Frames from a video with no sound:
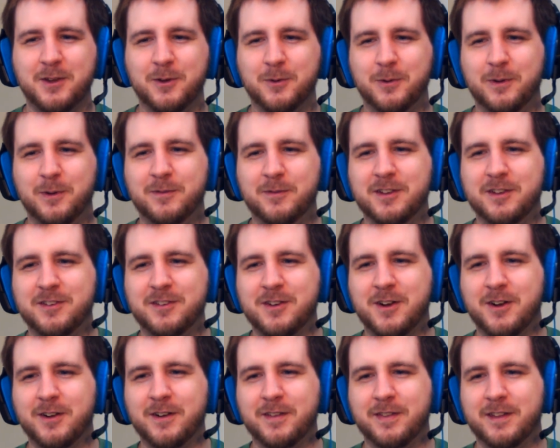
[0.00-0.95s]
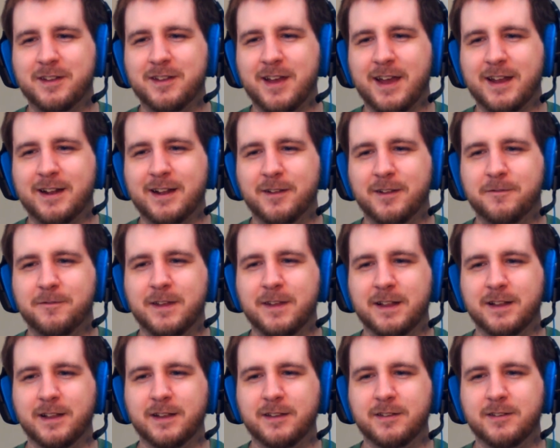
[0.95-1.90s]
We've discarded the title of
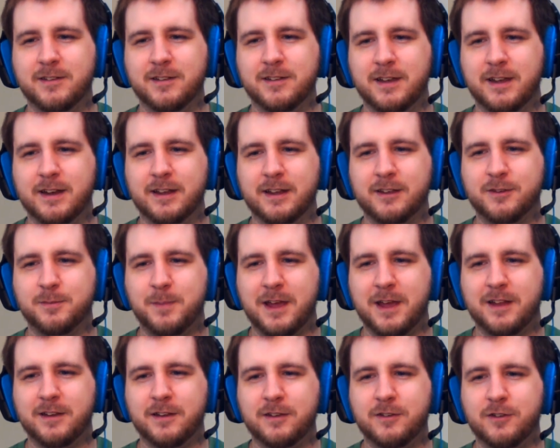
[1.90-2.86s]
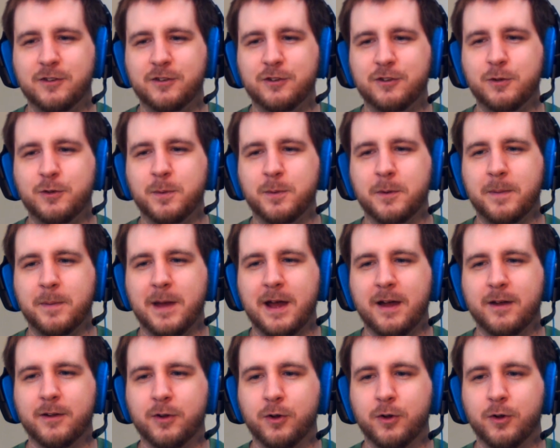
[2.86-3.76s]
villains and expanded to superpower